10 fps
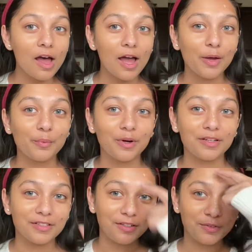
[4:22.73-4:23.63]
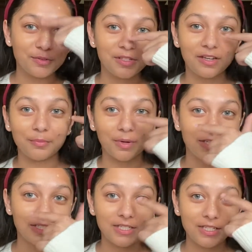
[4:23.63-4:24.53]
I wanted to use it in my
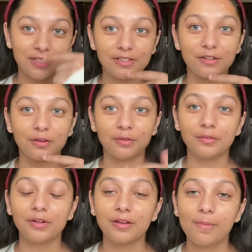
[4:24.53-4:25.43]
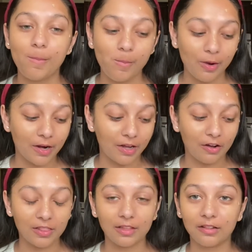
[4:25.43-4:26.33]
T-zone, and I
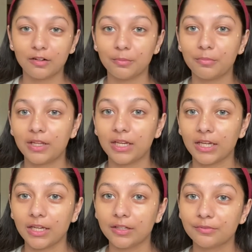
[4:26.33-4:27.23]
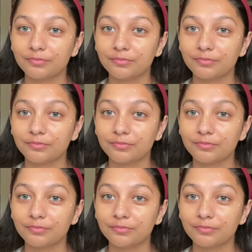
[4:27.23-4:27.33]
got the little mini.